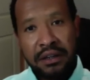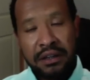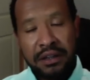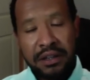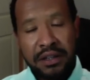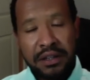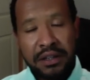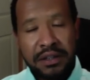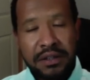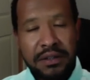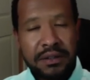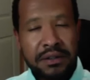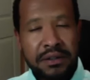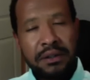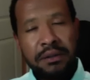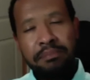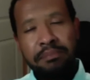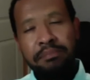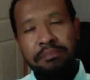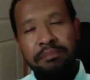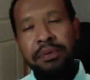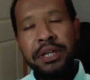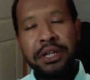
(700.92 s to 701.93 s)
this
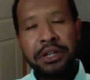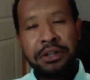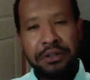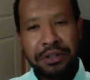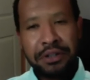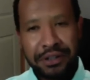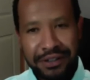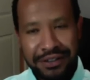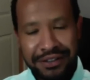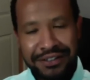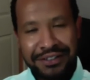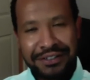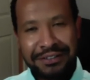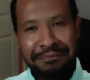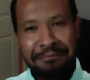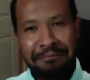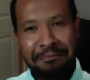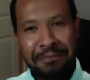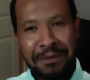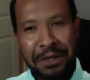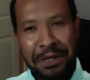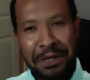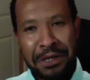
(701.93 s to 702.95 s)
period,
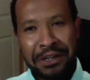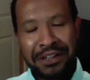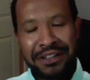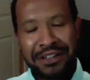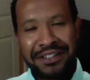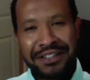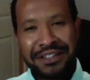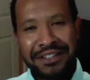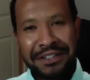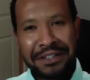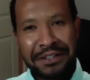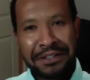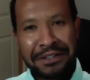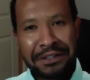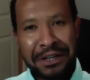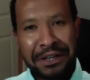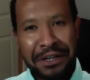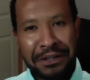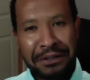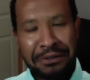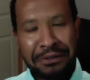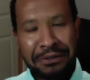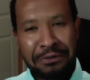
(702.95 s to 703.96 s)
since I
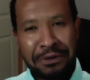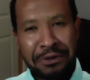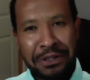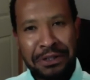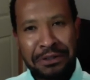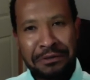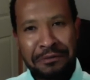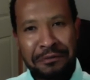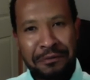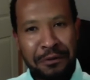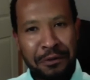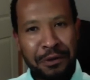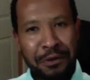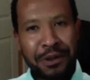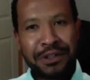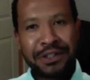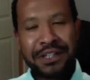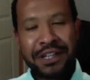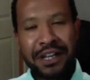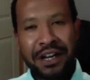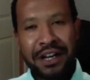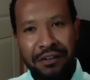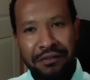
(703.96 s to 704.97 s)
started running for
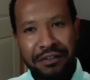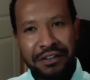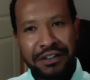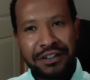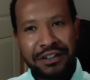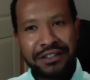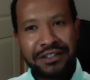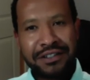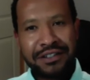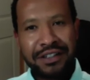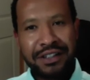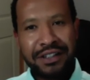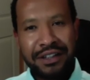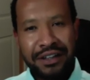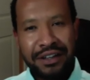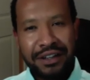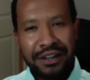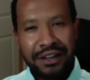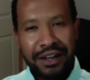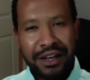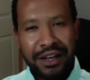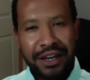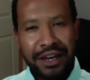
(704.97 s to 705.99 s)
this office,
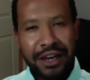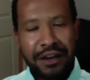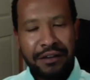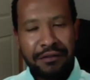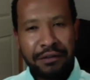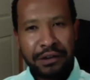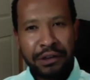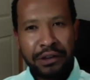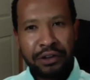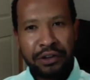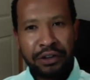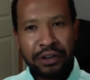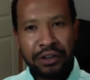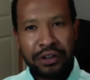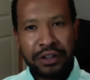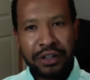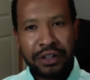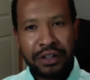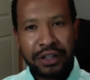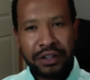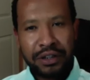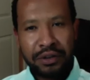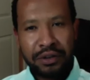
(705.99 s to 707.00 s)
I have learned
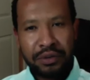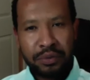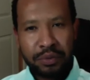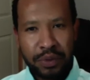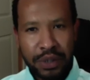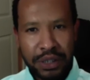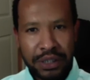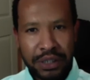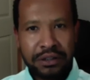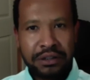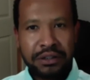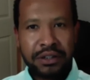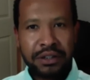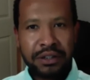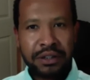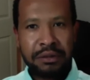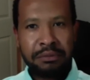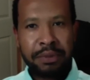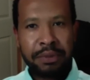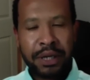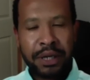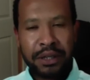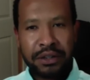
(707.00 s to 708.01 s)
a great deal
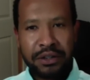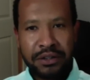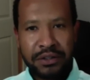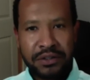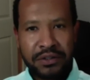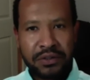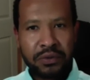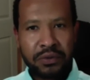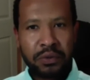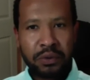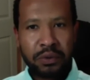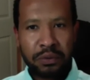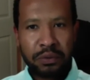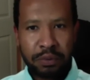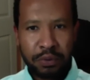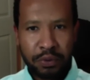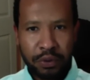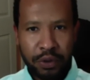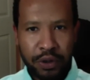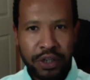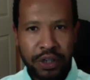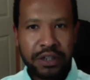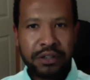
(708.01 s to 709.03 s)
about the school
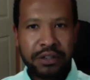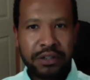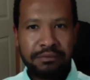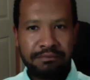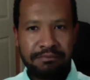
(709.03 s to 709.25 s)
board.